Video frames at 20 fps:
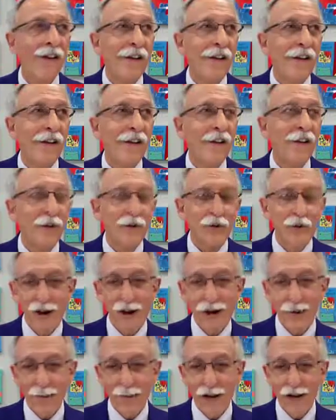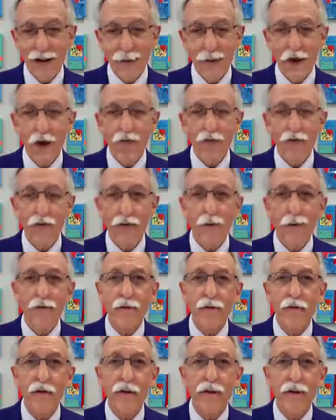to try and make a room
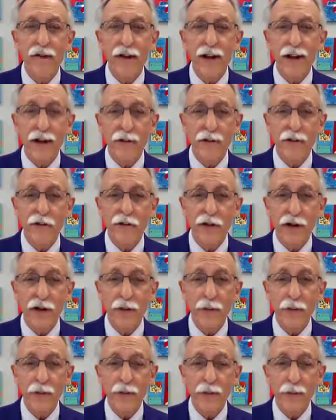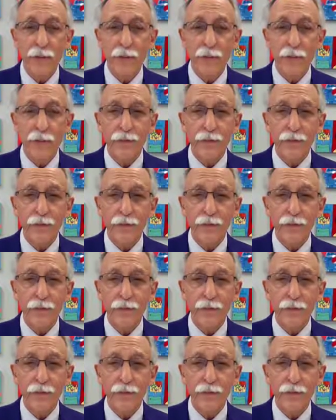full of half-drunk people